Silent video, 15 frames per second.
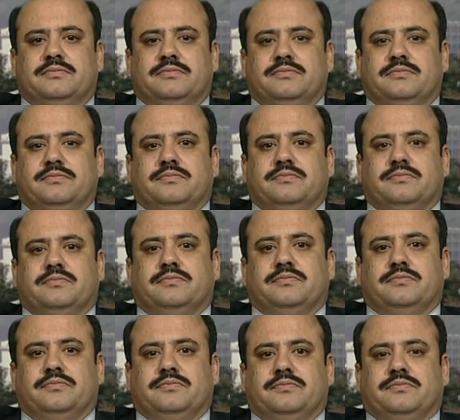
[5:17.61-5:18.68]
Thanks very much
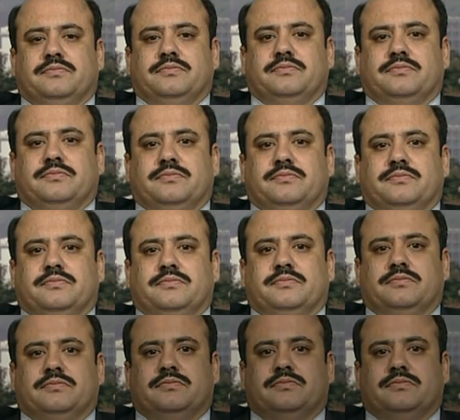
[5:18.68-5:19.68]
indeed, Dr. Jaspal.